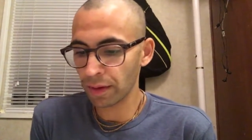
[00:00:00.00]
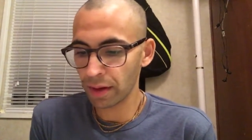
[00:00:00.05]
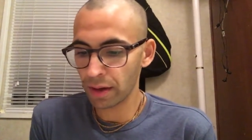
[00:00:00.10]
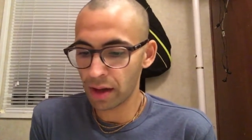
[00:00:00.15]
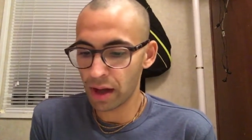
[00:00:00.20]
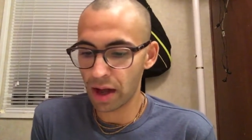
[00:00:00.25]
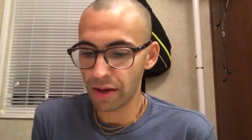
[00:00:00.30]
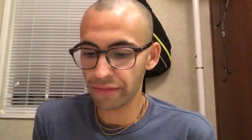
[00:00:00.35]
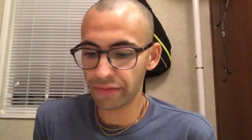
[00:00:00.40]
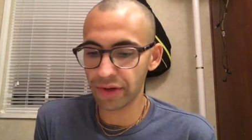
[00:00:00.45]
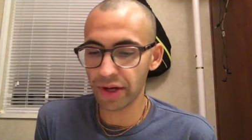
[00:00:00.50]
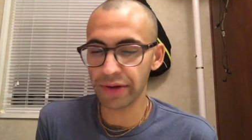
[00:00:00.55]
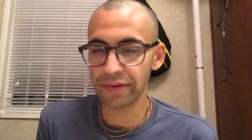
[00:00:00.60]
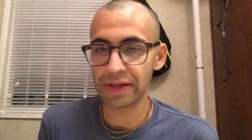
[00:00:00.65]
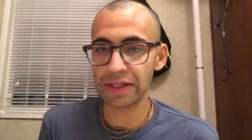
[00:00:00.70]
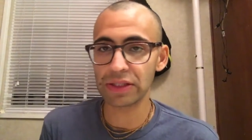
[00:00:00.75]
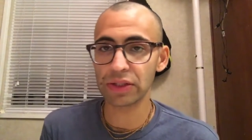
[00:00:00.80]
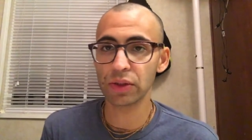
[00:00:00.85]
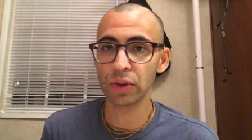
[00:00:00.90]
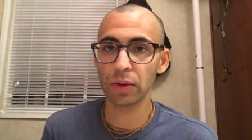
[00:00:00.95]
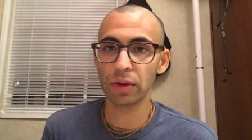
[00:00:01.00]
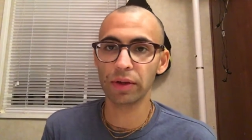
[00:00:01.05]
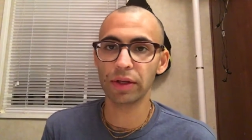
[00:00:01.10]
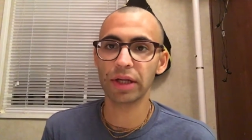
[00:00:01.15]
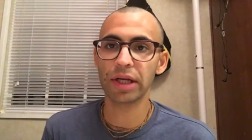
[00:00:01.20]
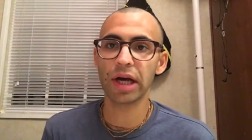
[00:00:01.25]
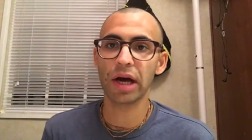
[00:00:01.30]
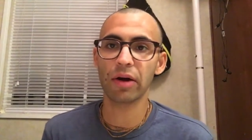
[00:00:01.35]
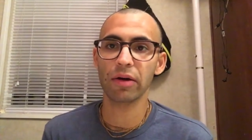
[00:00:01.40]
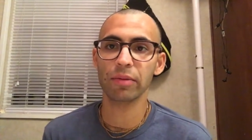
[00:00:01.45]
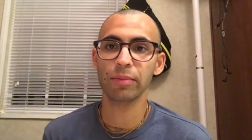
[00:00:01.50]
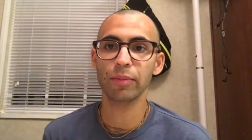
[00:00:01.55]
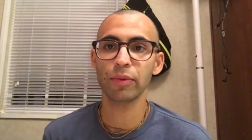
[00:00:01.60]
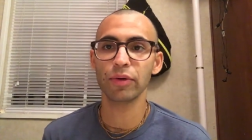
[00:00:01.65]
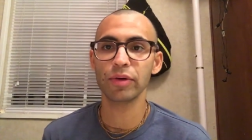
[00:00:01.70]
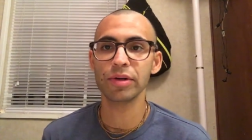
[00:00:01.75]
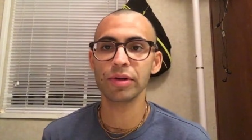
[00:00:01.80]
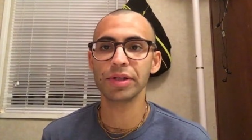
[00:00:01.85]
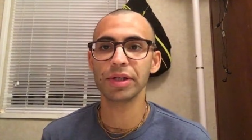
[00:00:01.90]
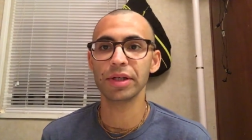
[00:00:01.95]
after having stolen the coward
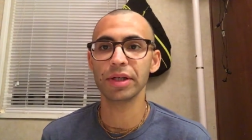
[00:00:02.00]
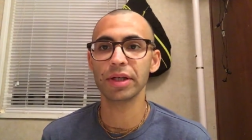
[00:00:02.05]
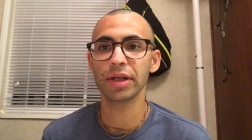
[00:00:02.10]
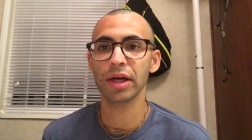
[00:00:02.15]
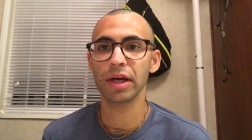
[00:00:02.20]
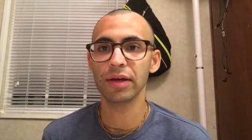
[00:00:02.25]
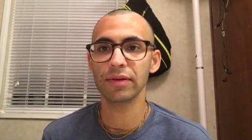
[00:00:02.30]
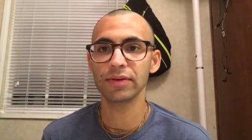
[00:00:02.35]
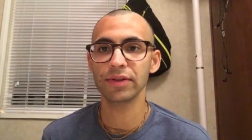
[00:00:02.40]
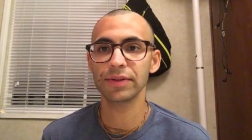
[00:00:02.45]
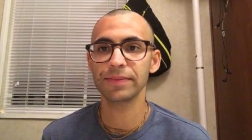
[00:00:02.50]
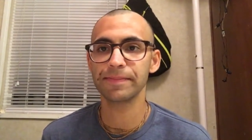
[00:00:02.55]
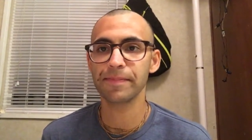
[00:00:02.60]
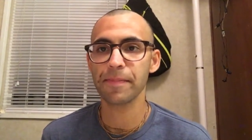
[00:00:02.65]
boys and cows